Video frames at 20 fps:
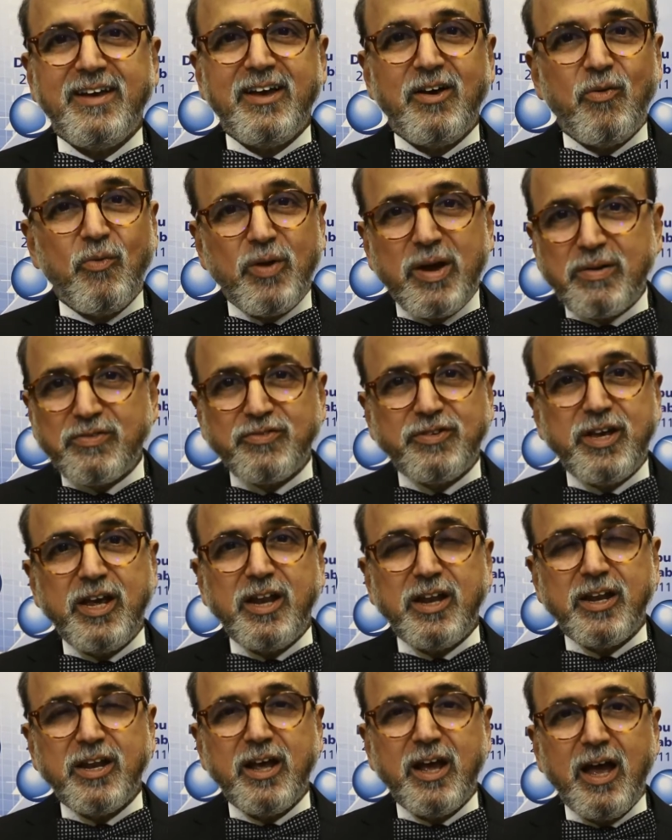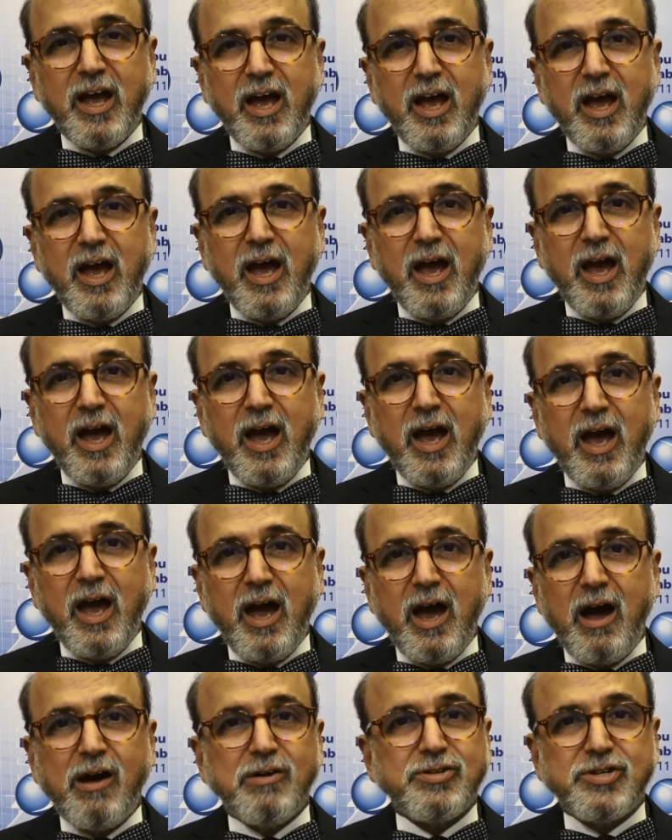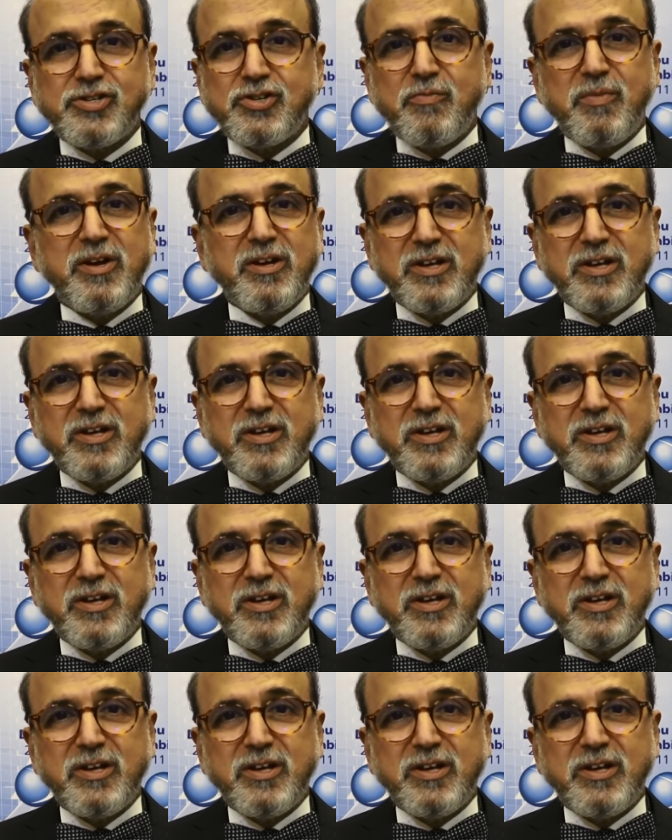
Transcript: We have seen houses have been